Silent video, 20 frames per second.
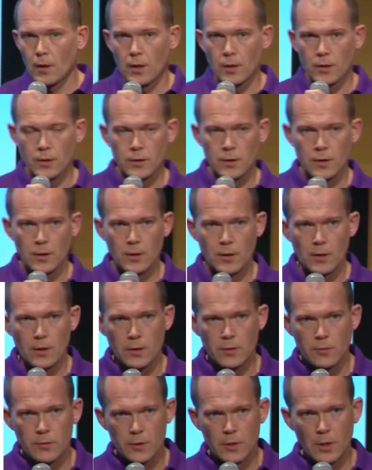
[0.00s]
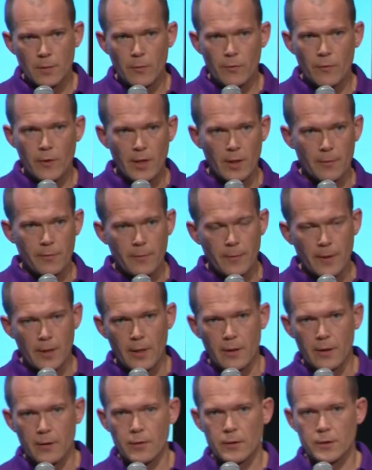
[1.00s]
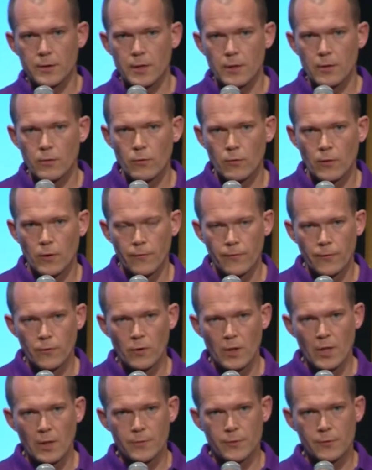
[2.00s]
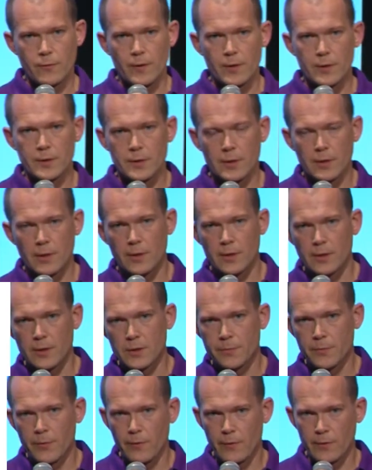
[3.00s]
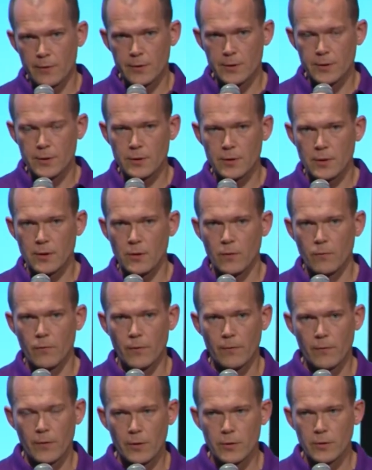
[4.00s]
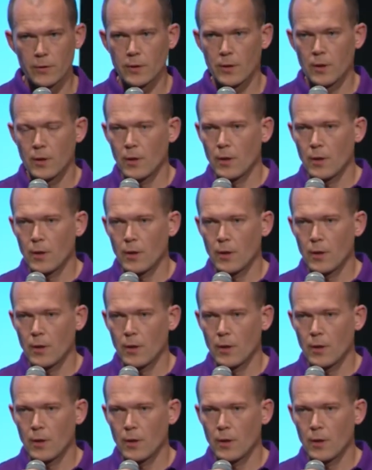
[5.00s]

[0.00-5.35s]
And uh, to summary up, I'll tell you a few abstracts and experience uh, we learned